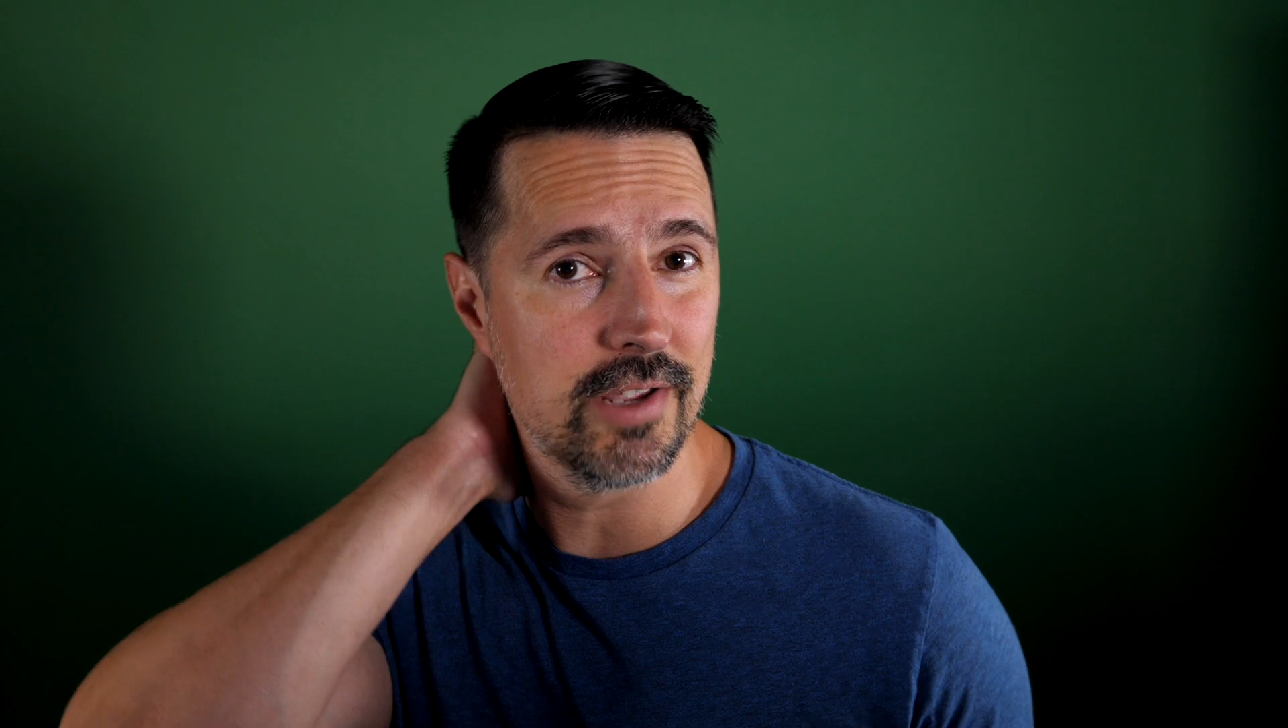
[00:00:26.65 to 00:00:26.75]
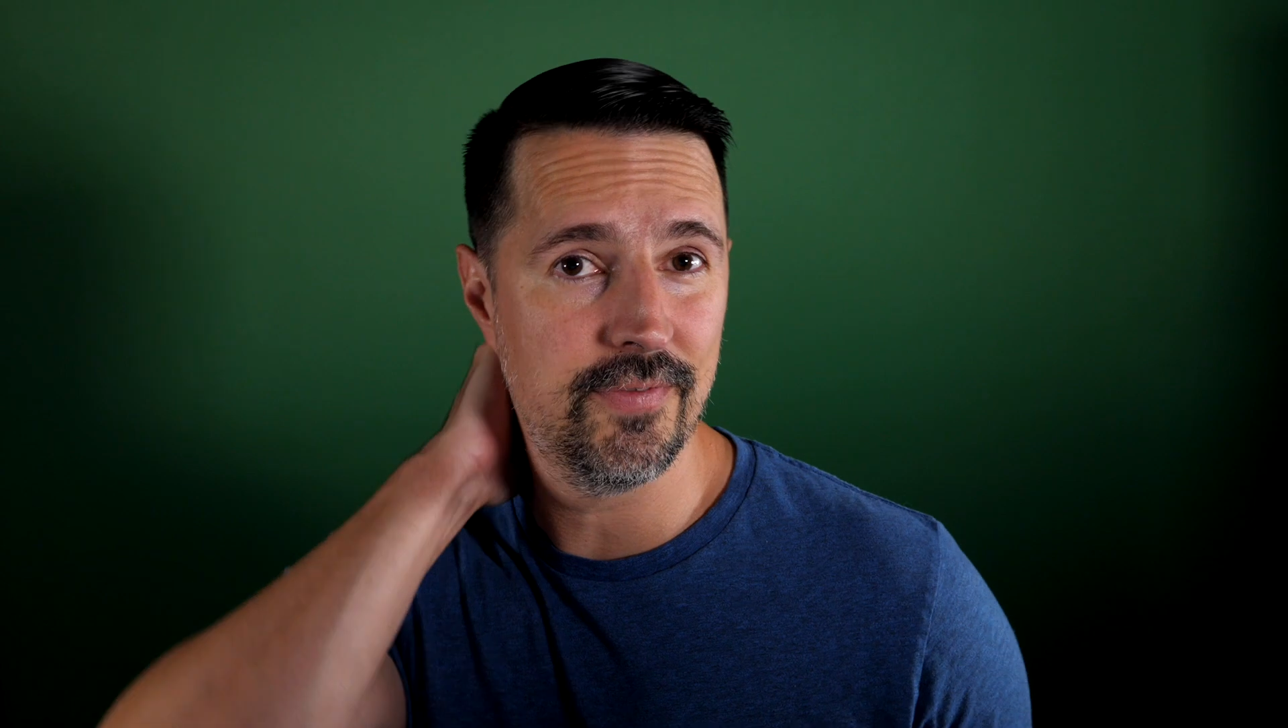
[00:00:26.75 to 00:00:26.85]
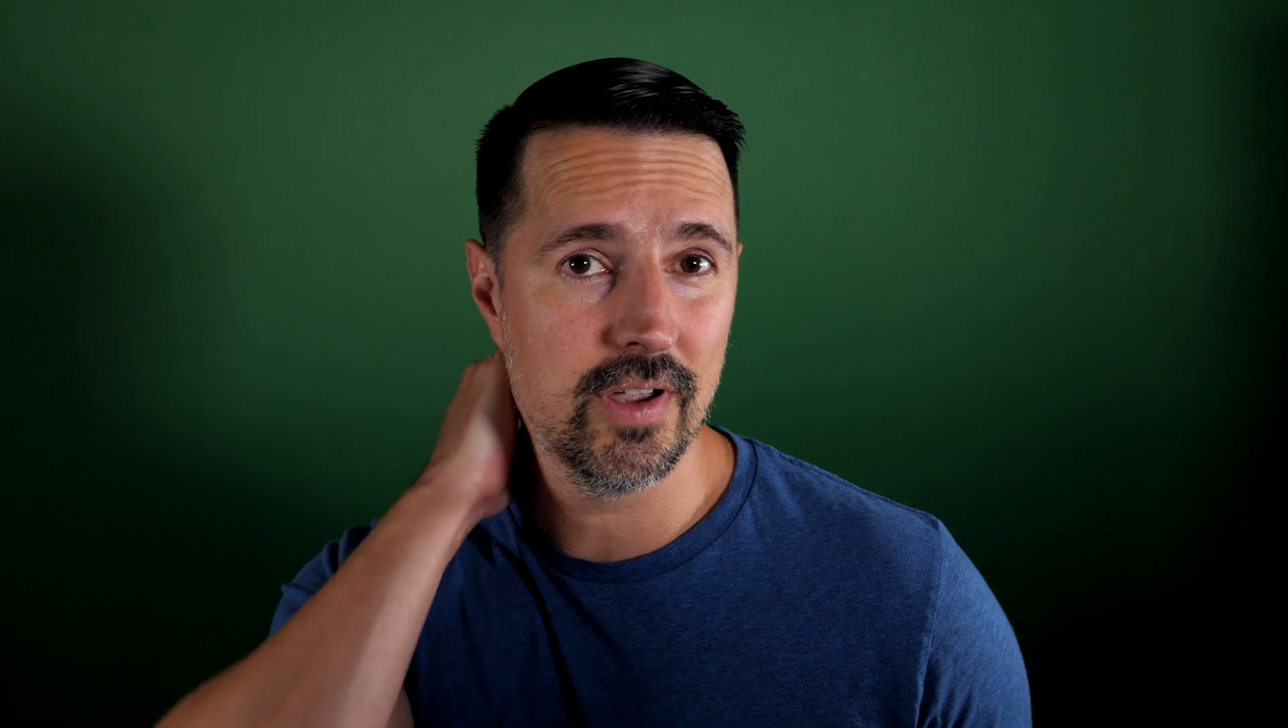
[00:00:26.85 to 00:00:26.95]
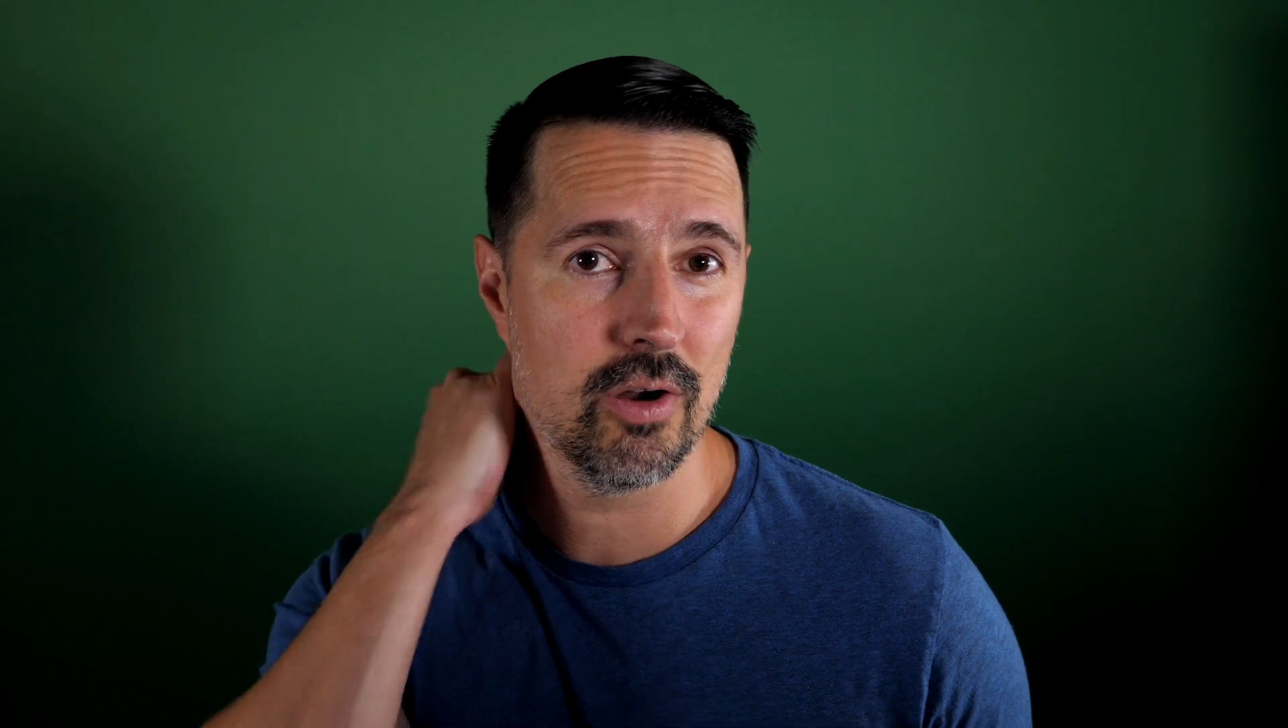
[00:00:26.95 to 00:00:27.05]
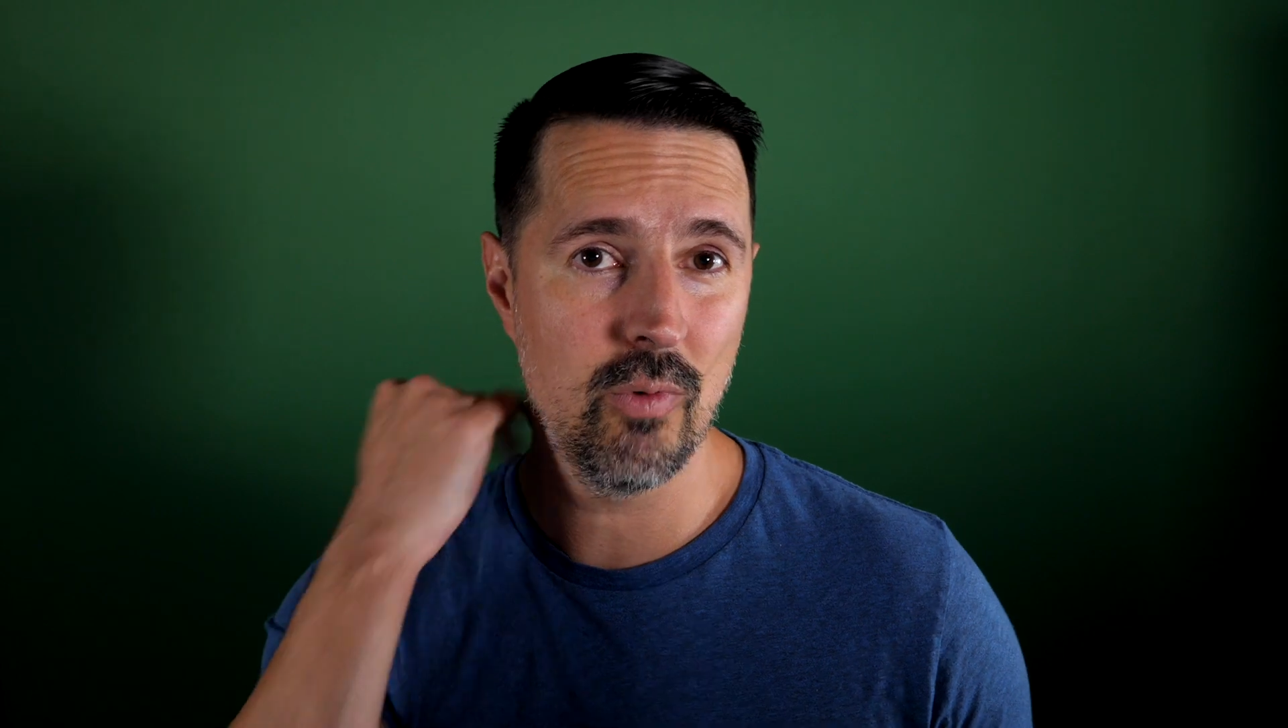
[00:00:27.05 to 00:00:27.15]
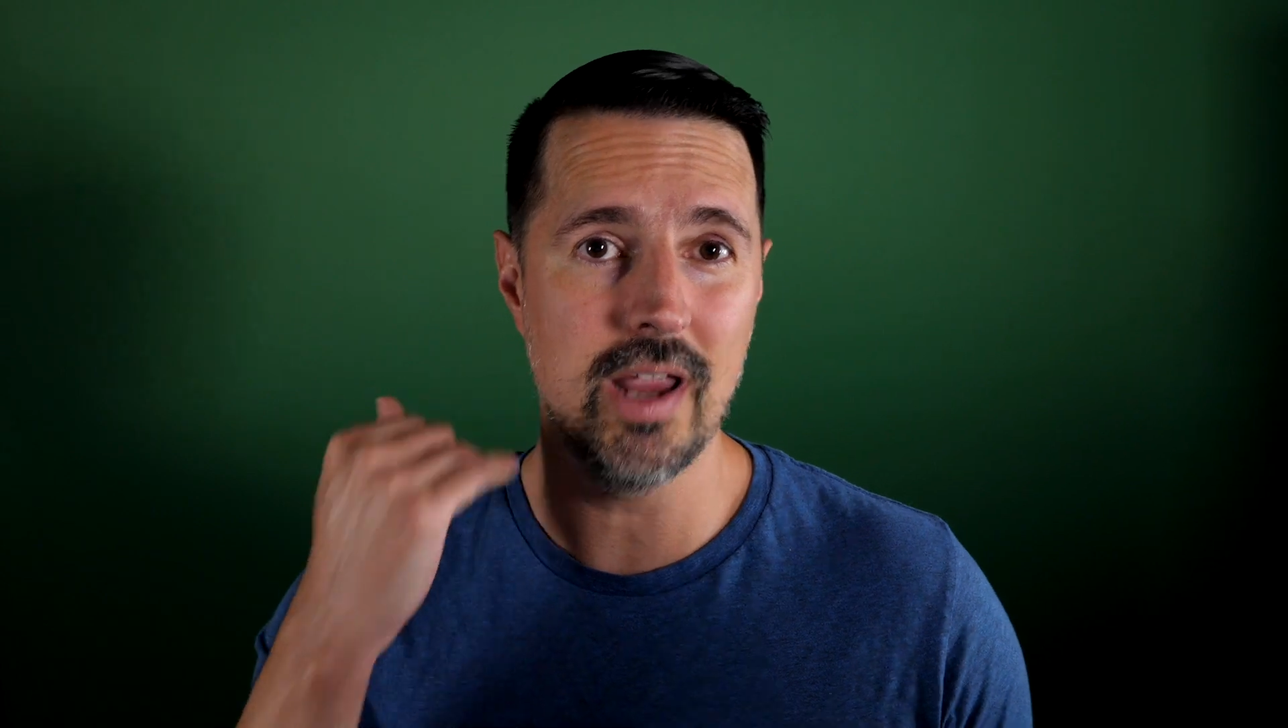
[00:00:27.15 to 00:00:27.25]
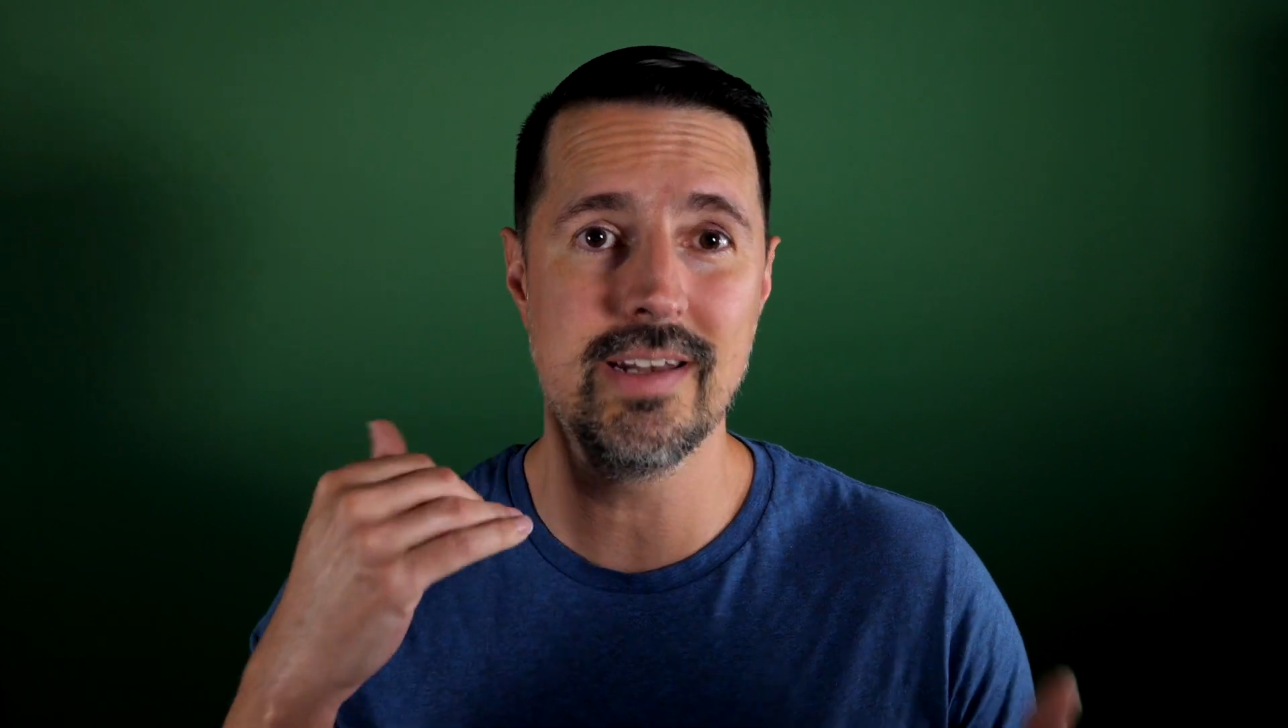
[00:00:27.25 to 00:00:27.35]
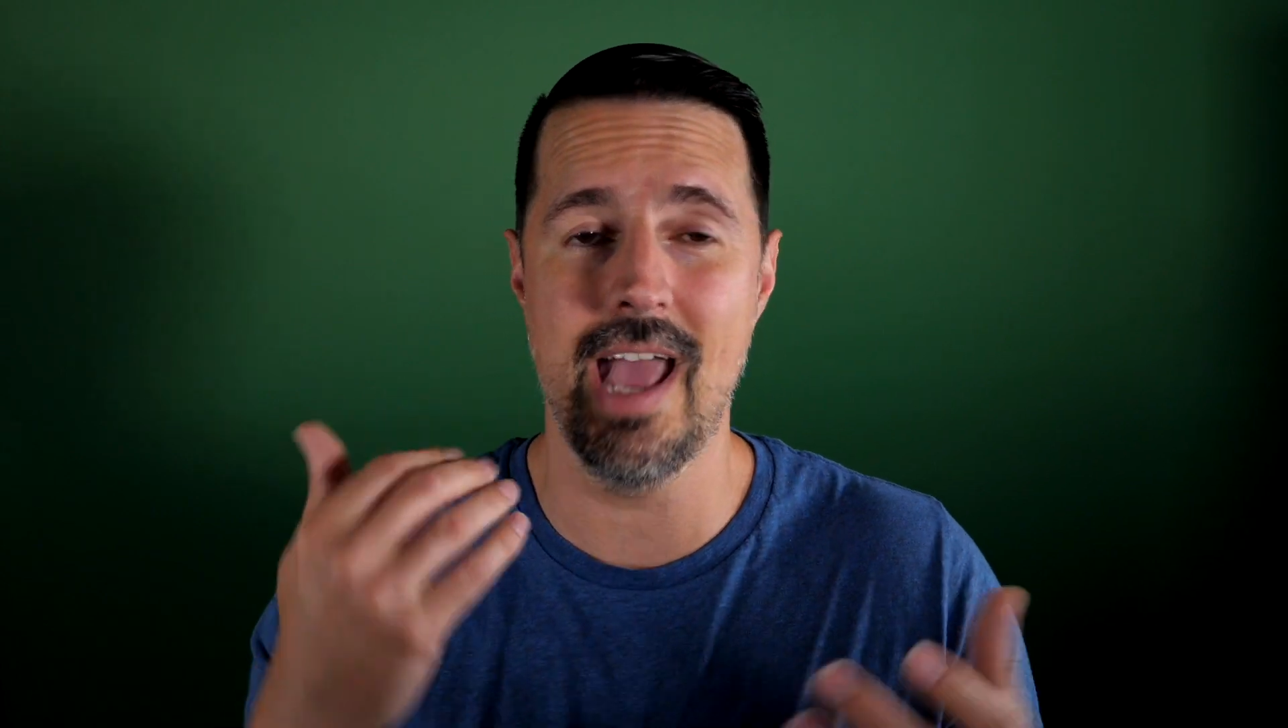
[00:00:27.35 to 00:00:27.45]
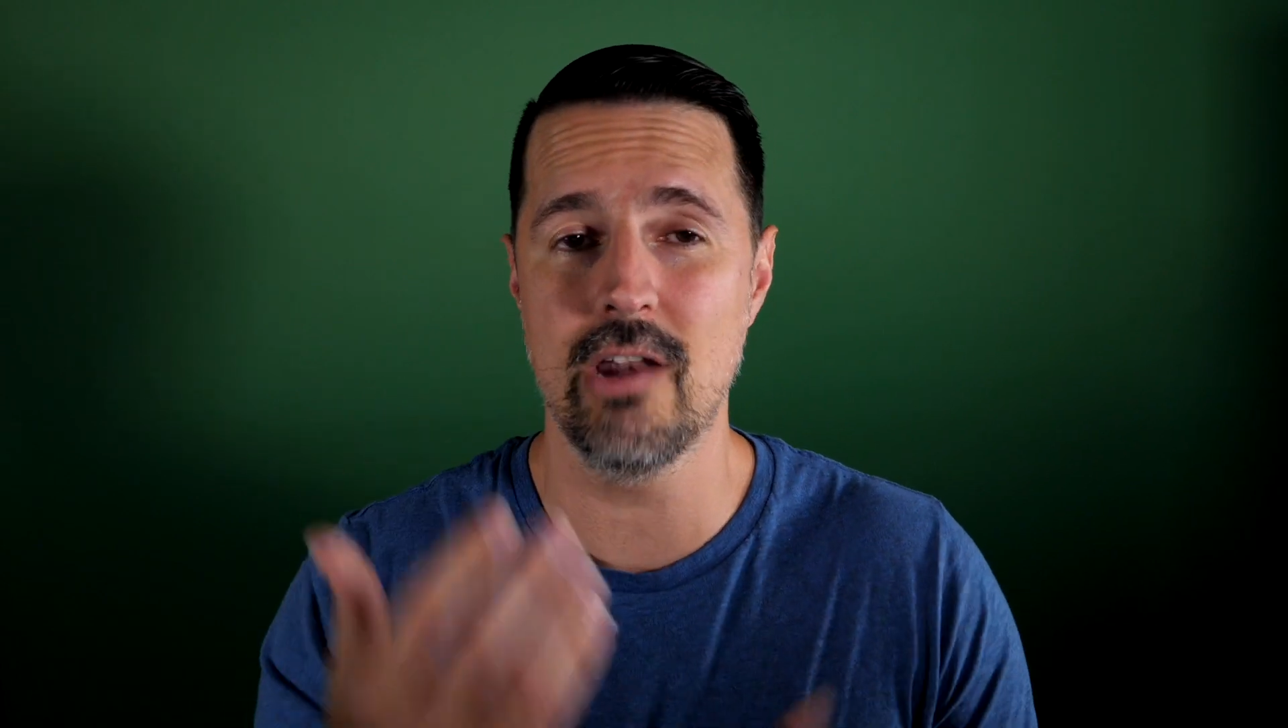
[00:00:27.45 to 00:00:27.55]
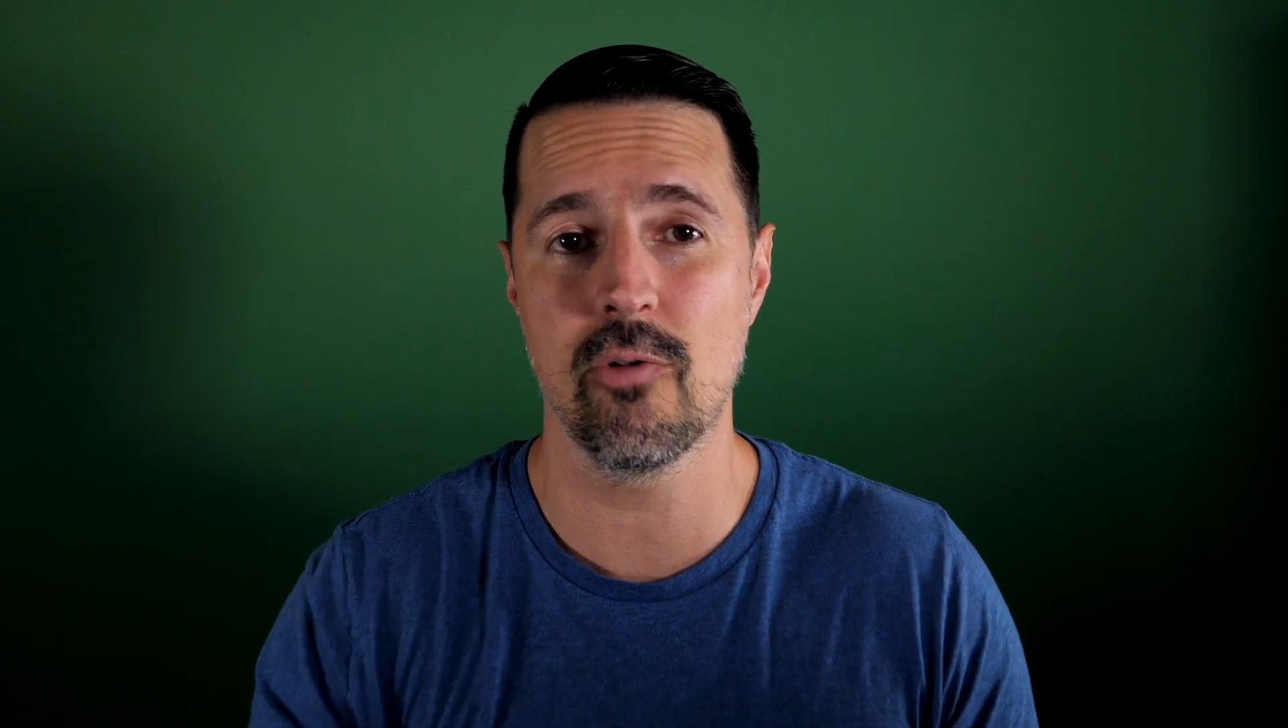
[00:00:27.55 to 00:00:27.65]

configure await and how to